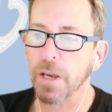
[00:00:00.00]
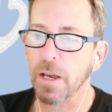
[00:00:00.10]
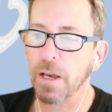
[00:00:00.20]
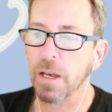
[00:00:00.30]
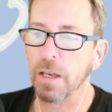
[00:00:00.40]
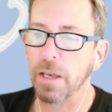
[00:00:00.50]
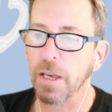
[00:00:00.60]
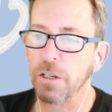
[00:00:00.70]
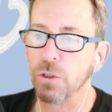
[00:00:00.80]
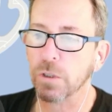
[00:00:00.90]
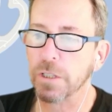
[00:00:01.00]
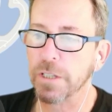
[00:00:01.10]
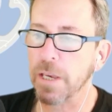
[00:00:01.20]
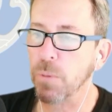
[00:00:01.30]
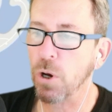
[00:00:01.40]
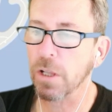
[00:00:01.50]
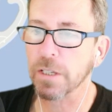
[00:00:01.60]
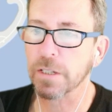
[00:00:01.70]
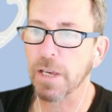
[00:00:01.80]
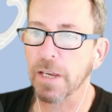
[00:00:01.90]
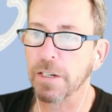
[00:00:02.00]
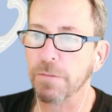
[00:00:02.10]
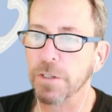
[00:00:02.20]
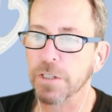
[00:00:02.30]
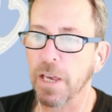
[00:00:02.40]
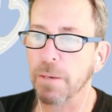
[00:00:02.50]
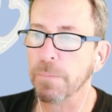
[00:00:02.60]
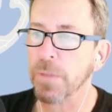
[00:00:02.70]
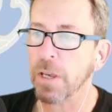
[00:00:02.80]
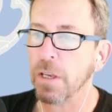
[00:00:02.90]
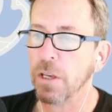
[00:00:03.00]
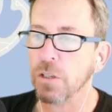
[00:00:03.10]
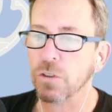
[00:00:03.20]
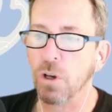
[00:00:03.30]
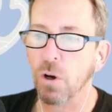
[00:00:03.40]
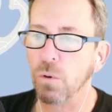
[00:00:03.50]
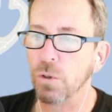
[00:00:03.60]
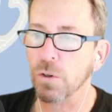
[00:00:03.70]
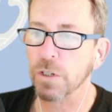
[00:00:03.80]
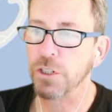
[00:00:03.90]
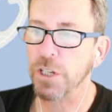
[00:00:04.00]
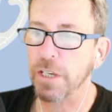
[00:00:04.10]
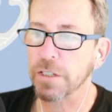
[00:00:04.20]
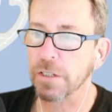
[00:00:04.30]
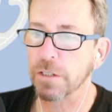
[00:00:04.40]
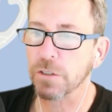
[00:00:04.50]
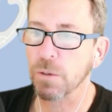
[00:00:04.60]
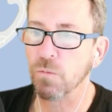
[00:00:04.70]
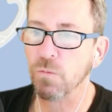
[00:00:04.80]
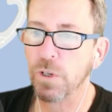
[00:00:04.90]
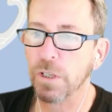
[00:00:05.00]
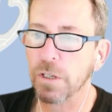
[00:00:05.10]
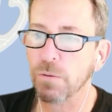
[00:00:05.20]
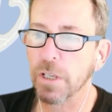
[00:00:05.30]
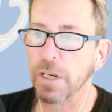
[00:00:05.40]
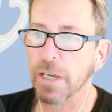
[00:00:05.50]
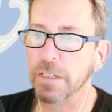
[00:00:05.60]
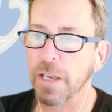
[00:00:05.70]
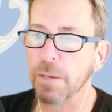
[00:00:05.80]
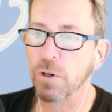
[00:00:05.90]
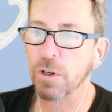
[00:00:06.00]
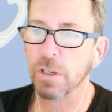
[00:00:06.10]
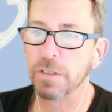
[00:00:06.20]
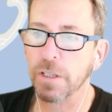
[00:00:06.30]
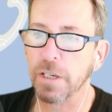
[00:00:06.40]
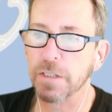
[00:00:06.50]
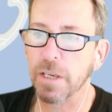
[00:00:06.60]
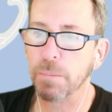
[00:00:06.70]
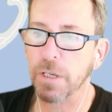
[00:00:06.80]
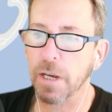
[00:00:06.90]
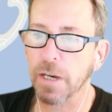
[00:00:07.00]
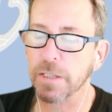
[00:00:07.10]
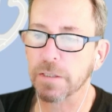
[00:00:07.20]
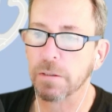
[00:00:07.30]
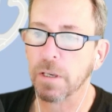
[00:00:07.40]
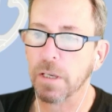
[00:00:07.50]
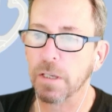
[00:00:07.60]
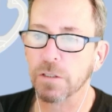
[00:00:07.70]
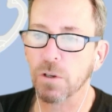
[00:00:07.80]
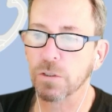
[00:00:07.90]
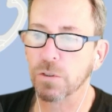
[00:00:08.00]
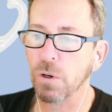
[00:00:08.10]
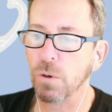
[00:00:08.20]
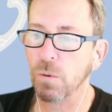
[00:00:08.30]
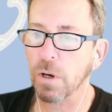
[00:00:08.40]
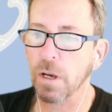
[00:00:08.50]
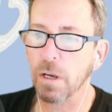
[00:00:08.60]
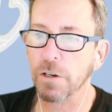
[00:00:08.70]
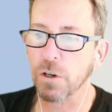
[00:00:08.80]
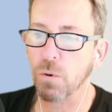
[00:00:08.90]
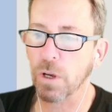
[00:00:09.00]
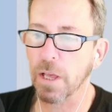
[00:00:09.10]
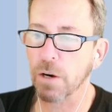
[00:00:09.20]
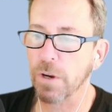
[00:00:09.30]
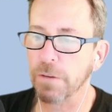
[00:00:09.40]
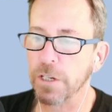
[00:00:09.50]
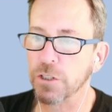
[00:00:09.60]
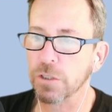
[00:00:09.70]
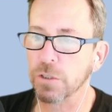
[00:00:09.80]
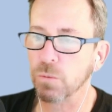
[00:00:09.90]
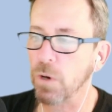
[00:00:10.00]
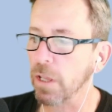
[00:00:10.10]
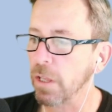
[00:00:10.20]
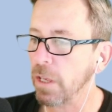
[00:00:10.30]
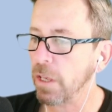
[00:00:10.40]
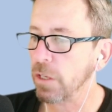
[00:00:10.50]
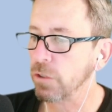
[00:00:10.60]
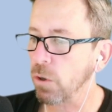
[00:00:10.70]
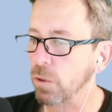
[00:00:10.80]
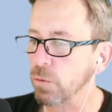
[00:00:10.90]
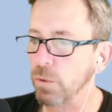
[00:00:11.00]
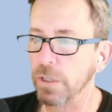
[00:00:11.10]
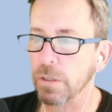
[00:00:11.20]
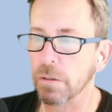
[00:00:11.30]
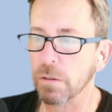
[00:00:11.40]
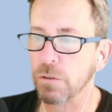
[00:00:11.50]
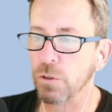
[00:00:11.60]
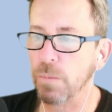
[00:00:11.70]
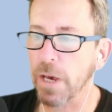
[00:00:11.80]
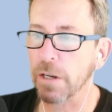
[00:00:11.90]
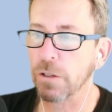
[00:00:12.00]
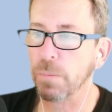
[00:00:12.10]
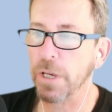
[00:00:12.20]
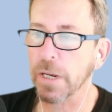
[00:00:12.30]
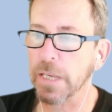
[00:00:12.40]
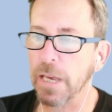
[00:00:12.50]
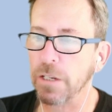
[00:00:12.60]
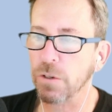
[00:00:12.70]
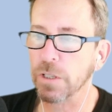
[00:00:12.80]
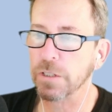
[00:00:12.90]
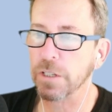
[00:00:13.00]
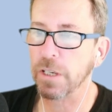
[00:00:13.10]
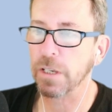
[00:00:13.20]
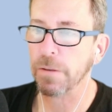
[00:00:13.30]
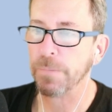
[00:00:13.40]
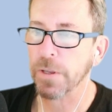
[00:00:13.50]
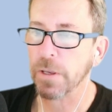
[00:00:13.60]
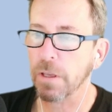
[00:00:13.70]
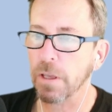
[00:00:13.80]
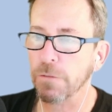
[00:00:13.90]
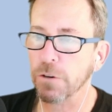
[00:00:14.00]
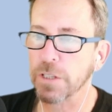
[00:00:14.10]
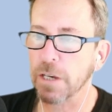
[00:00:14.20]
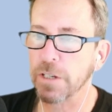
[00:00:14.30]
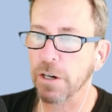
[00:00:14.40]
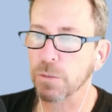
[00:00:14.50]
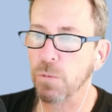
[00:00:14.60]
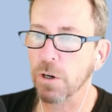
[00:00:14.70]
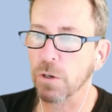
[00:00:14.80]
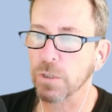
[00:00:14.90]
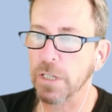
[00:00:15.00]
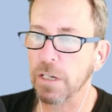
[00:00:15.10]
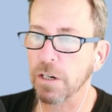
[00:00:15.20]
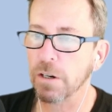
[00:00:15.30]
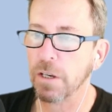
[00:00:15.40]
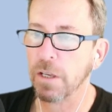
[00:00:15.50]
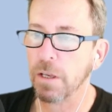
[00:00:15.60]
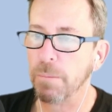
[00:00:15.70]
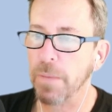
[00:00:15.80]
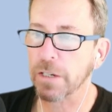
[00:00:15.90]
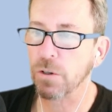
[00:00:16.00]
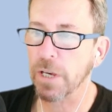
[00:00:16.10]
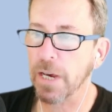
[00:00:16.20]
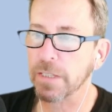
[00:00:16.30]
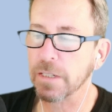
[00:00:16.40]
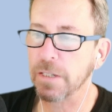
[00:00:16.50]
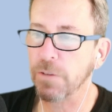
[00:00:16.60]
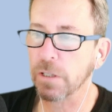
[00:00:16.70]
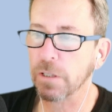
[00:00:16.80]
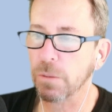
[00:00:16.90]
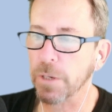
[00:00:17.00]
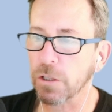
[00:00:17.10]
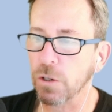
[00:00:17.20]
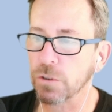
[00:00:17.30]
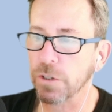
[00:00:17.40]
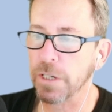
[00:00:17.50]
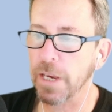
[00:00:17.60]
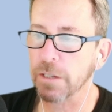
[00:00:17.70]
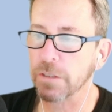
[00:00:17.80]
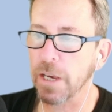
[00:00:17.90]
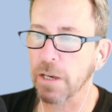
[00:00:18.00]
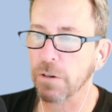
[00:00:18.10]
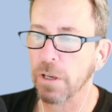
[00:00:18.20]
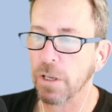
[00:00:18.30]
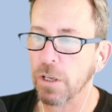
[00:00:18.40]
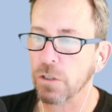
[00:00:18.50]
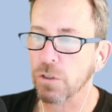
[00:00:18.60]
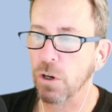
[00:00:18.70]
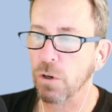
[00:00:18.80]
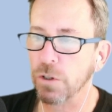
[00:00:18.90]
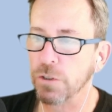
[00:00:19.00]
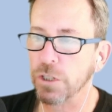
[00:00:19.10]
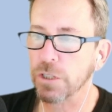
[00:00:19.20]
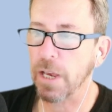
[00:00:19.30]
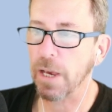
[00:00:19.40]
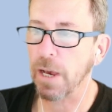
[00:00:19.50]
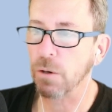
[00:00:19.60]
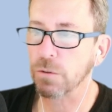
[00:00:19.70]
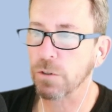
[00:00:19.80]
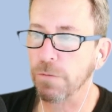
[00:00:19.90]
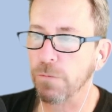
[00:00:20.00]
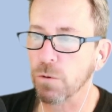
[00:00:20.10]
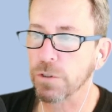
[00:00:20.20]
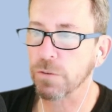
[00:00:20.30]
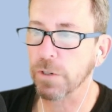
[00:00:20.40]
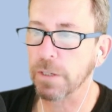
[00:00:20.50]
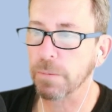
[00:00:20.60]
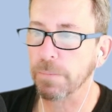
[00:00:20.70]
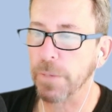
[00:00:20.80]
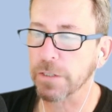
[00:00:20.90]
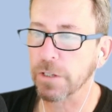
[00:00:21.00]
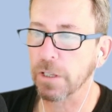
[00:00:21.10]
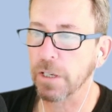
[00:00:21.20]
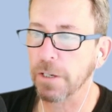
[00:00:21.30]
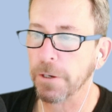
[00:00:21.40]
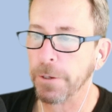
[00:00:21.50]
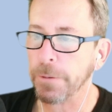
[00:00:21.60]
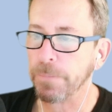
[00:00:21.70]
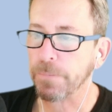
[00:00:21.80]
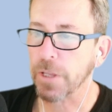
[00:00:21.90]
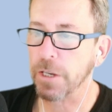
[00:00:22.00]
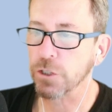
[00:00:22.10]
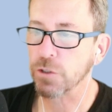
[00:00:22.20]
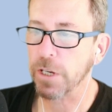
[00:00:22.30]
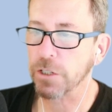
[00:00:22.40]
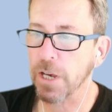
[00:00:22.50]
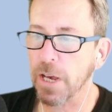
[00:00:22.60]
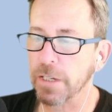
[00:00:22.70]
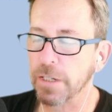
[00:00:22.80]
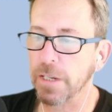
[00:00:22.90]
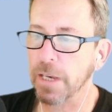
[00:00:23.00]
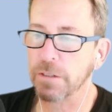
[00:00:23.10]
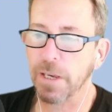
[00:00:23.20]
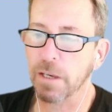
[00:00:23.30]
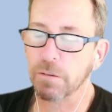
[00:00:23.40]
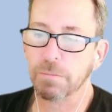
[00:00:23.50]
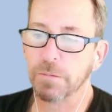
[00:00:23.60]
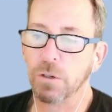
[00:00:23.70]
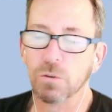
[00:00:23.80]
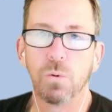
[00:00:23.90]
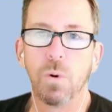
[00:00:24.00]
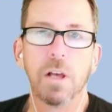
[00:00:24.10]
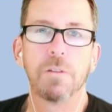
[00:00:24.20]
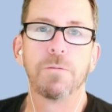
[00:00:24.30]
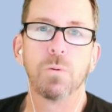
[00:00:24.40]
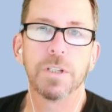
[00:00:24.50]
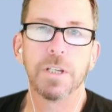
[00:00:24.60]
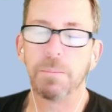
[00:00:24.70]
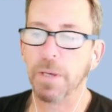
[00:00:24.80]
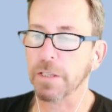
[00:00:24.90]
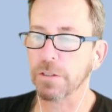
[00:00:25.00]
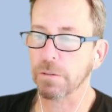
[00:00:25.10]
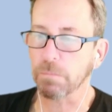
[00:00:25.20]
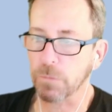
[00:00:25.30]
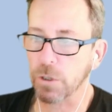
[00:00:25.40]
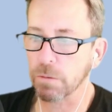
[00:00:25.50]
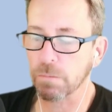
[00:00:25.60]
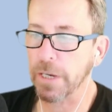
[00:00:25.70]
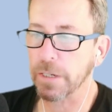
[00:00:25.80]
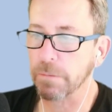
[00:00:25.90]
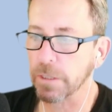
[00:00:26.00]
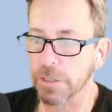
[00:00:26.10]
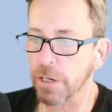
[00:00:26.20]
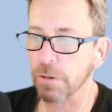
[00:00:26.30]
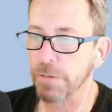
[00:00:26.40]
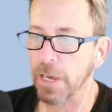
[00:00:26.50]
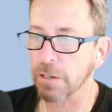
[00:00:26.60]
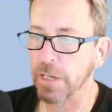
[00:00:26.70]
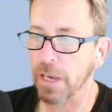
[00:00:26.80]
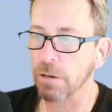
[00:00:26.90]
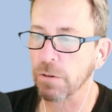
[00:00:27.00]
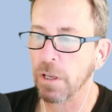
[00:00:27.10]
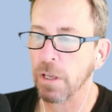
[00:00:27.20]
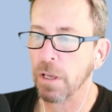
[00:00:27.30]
And Euclid St. Paul is kind of the same. So you're adjacent to some really, really nice neighborhoods. And then St. Pete Heights is also undergoing a lot of renovations as well. So as we zoom out a little bit, again, you can see our first house, Harris Park, was here. Magnolia Heights is even a little bit closer to downtown. So you're just out to 4th Street, basically, and a straight shot into downtown. 12, 14 minutes, you're right in the center of downtown,